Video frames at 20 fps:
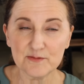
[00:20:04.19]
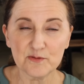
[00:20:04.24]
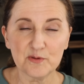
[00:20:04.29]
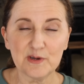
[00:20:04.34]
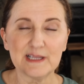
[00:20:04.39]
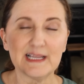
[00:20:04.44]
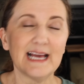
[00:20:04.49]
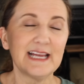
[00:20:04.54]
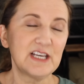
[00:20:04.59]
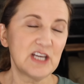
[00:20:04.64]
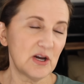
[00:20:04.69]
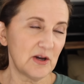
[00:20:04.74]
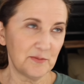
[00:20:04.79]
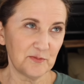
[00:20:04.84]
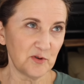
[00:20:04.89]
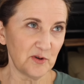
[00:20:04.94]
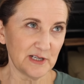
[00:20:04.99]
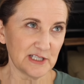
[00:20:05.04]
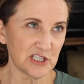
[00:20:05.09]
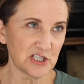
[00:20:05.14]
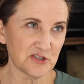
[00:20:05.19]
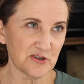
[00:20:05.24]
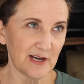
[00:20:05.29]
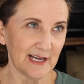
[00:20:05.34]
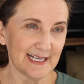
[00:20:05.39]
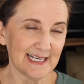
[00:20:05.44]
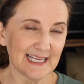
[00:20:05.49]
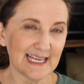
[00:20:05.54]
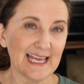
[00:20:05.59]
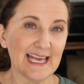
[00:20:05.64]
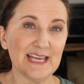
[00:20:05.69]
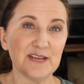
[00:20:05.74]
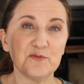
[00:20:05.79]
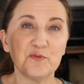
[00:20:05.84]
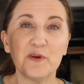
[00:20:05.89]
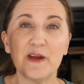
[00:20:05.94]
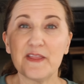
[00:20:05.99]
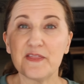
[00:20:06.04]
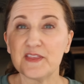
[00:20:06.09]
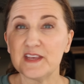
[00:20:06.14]
Well, I know I'm going to try it again
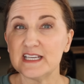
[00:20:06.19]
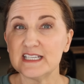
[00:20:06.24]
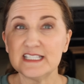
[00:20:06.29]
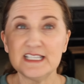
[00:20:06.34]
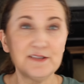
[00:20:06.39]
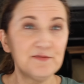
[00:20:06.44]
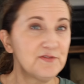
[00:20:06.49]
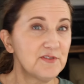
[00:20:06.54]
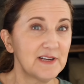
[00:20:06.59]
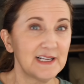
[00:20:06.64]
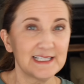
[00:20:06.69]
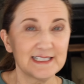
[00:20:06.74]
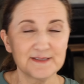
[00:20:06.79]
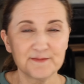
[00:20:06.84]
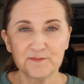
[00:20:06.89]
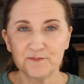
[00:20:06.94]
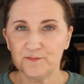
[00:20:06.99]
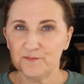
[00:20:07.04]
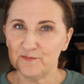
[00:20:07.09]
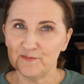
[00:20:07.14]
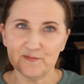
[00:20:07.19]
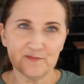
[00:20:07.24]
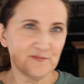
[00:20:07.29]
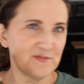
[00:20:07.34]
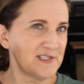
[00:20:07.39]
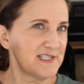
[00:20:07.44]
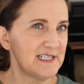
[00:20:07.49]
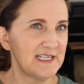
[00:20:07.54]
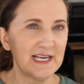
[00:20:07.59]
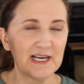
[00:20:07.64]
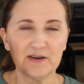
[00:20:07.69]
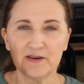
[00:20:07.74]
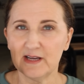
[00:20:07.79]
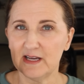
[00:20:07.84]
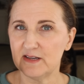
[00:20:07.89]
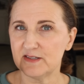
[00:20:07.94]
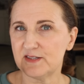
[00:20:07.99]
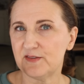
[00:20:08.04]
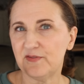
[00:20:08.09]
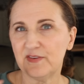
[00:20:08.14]
with different scenarios.